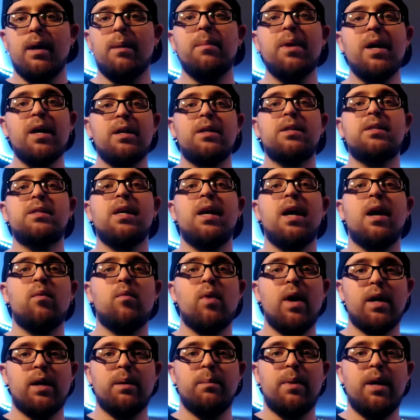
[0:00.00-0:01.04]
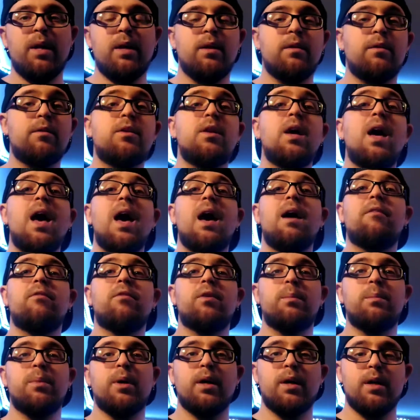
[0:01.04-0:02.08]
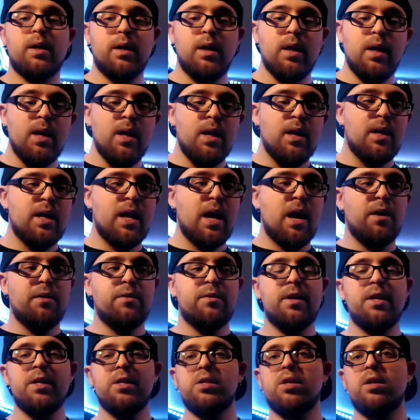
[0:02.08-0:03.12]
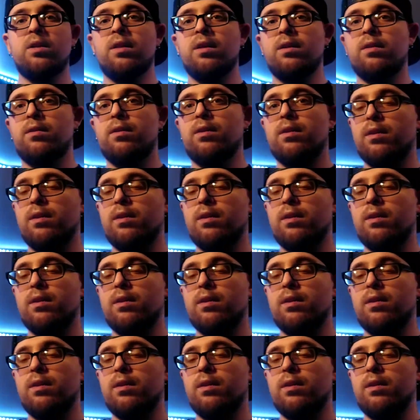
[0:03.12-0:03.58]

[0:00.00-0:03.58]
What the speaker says: not going to say I recommend it to everybody. Now, these are the